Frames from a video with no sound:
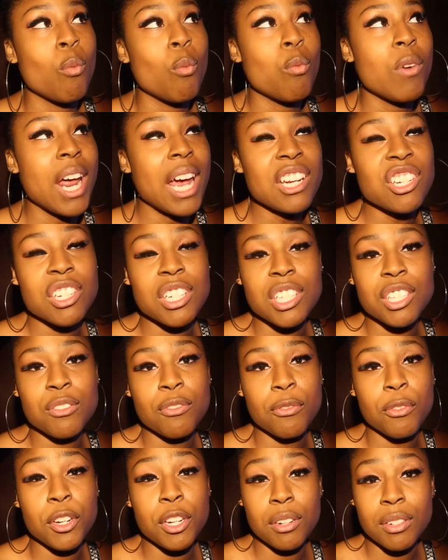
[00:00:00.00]
not
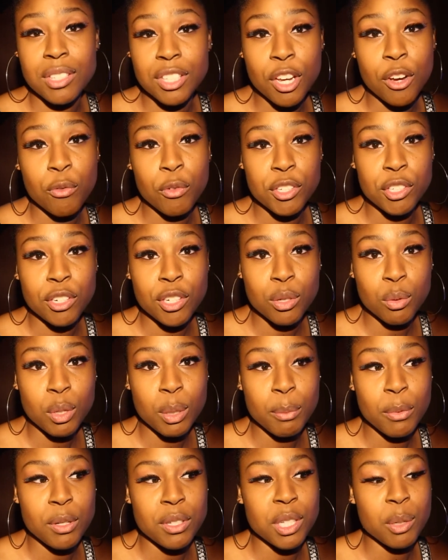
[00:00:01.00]
just for yourself when you're
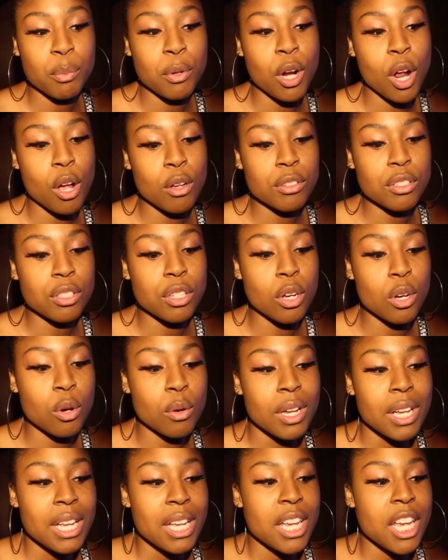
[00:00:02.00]
doing music, but
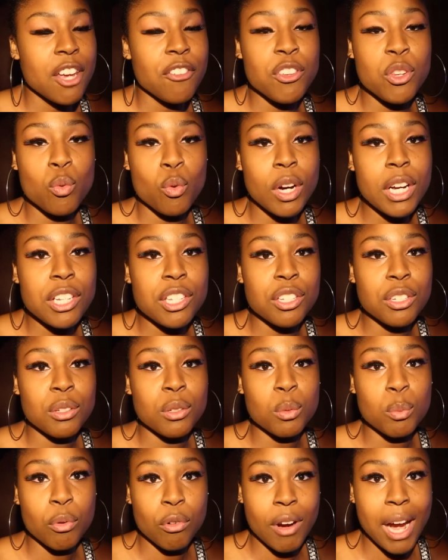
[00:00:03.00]
also if you want
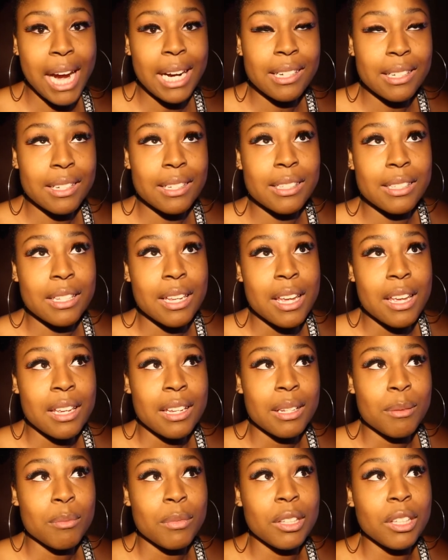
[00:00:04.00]
to practice
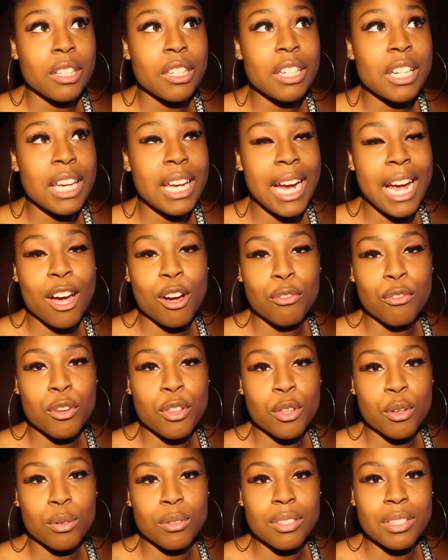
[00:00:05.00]
looking out
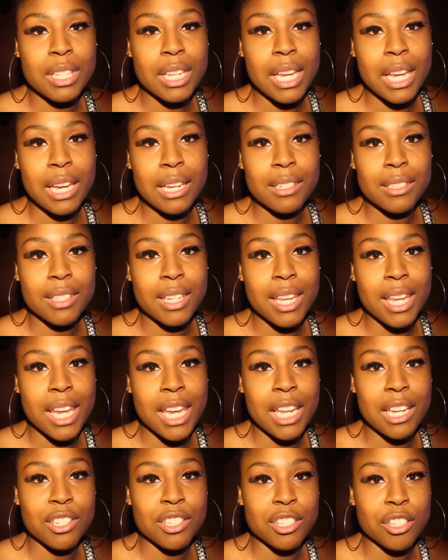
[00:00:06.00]
for those things
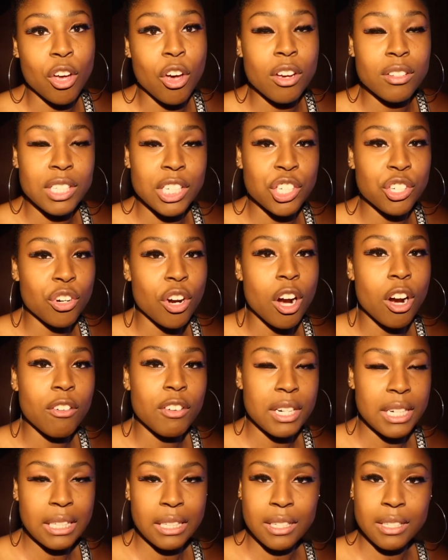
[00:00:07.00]
in songs that you're
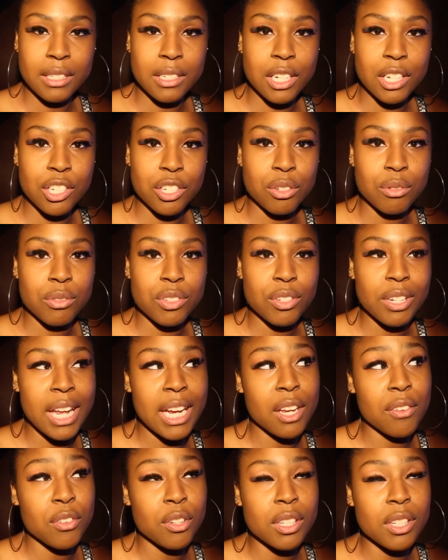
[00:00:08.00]
already listening to. So
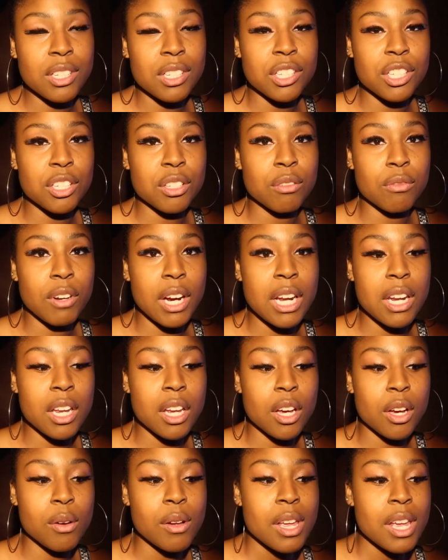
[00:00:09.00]
like if you listen to the
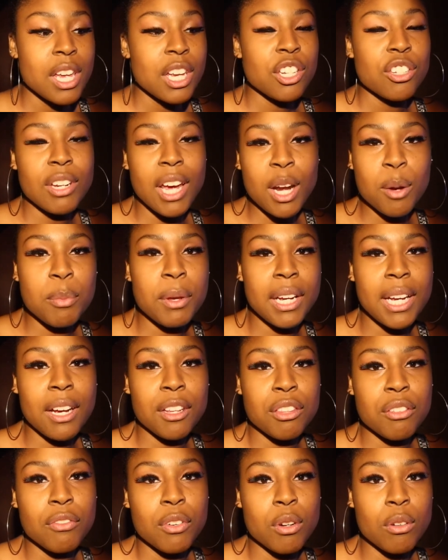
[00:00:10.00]
radio, try to pick
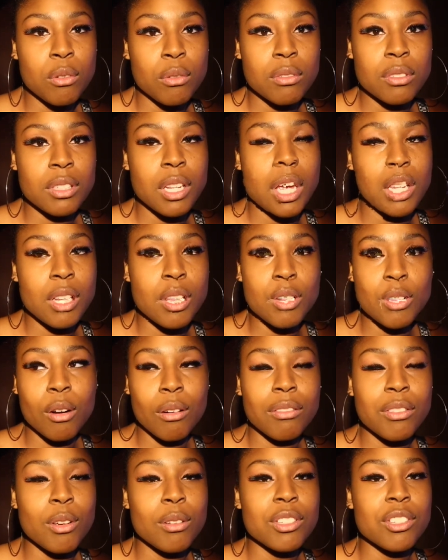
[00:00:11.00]
out the vocals, like,
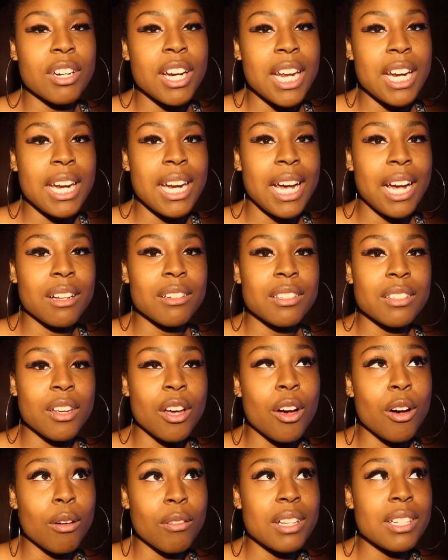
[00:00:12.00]
oh, those are in and outs.
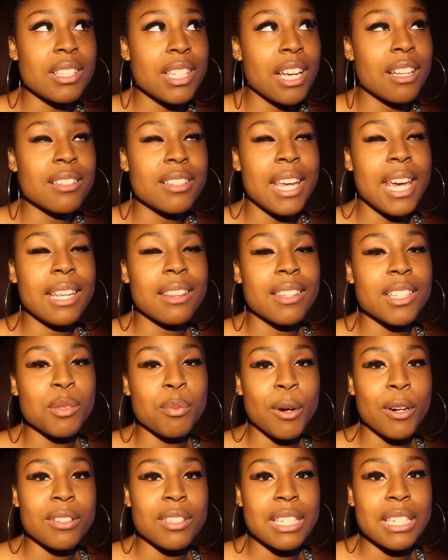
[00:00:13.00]
Oh, that sounds like
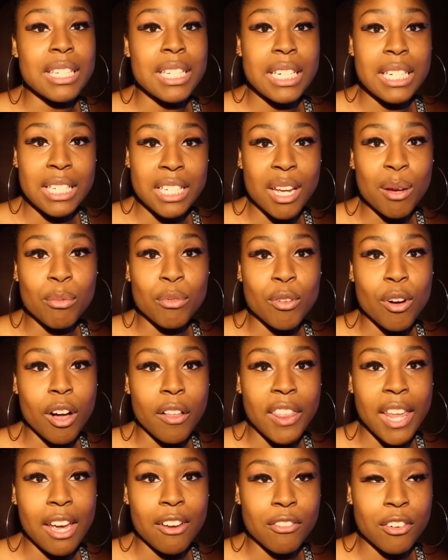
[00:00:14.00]
this person did a double
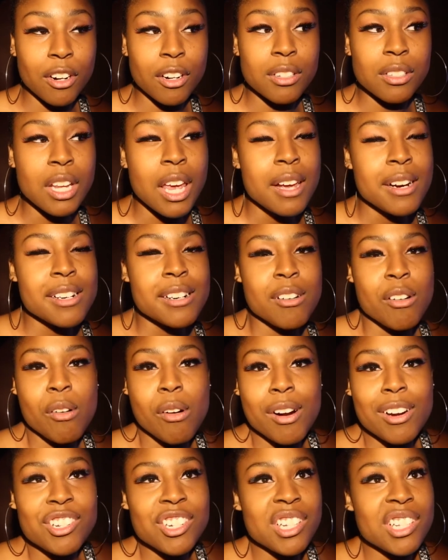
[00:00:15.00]
on that verse.
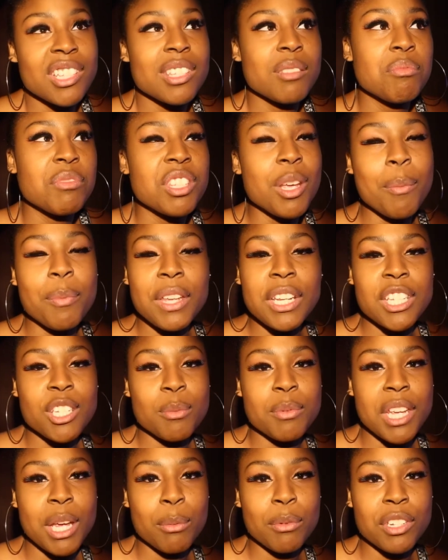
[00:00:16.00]
Or just something
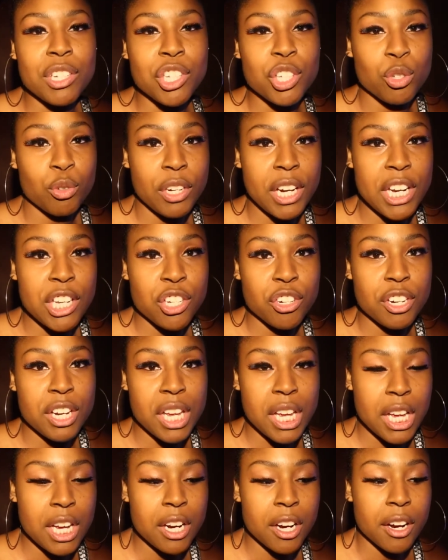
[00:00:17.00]
to be able to train your
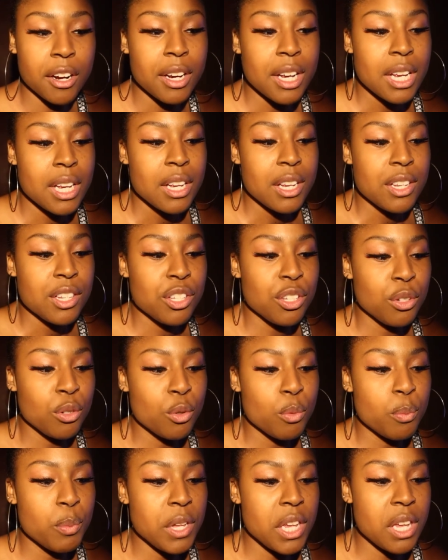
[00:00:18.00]
ear
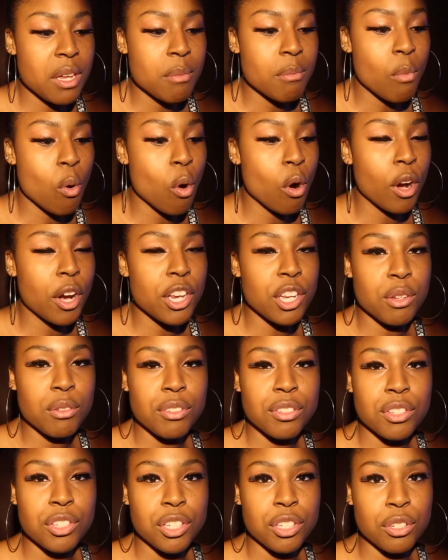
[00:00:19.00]
to be more
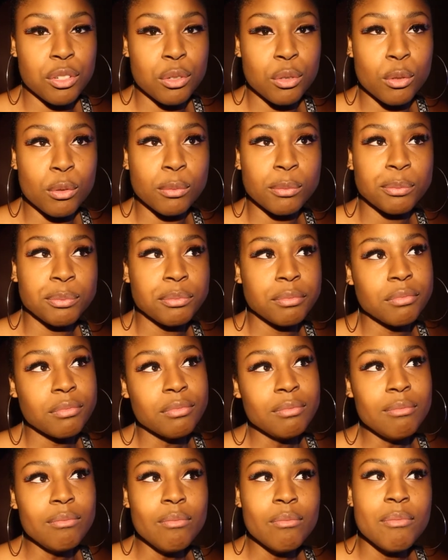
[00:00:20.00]
used to
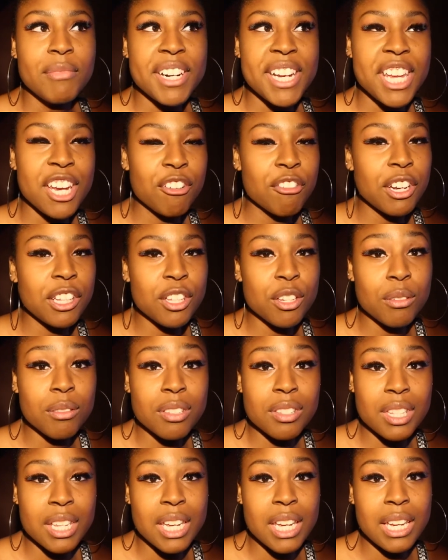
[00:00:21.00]
hearing
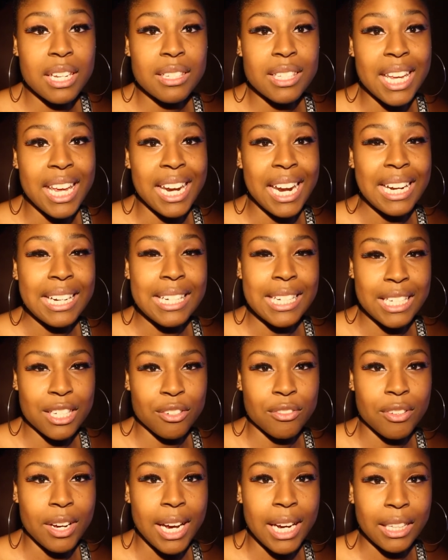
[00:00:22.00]
those things and
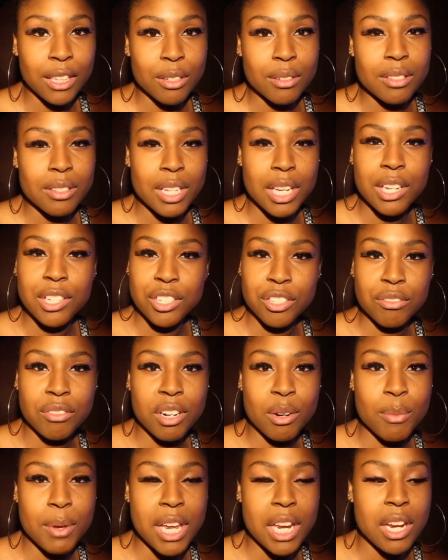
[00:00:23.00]
identifying those things. You know
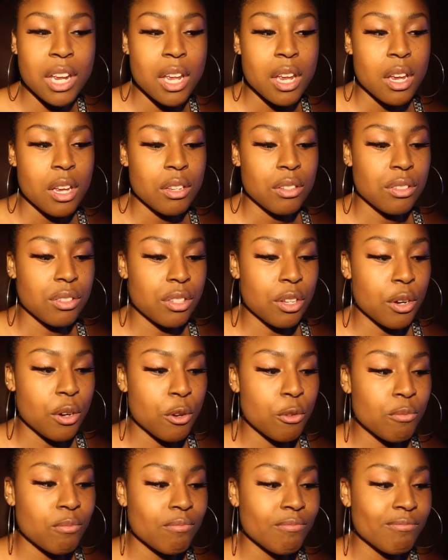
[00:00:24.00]
what I mean?
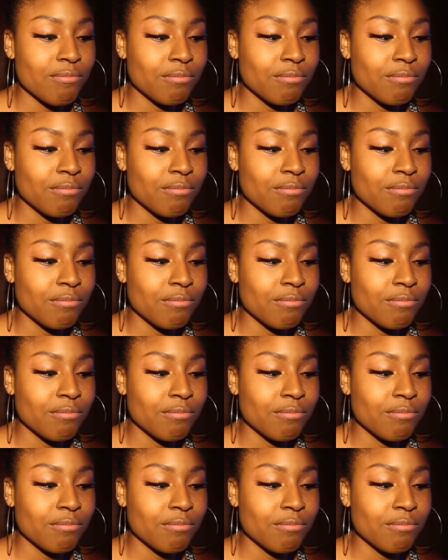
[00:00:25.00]
So